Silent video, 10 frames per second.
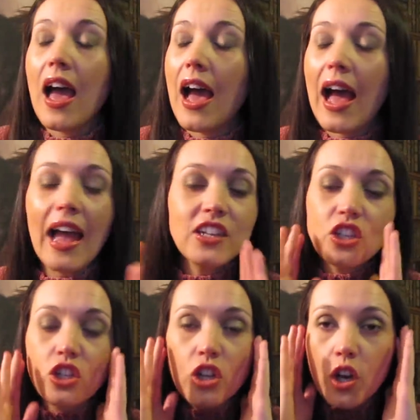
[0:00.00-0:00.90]
I
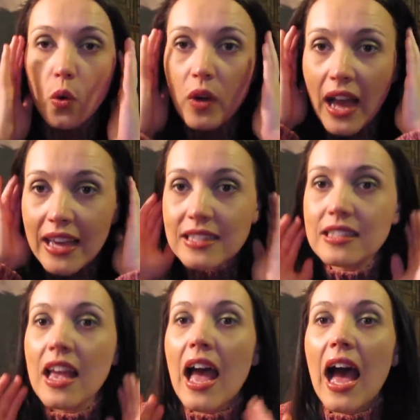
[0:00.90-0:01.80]
just don't know,
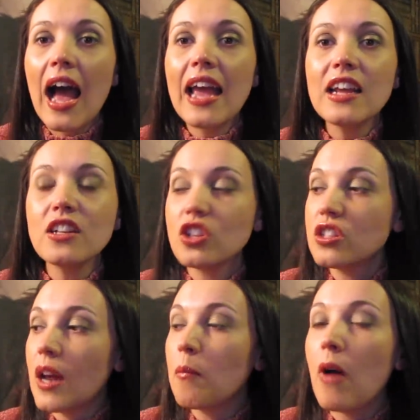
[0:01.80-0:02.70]
guys.
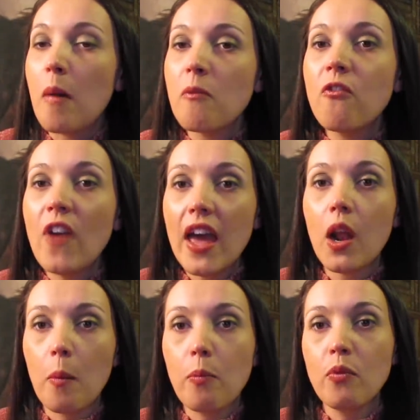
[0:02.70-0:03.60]
I'm fed up,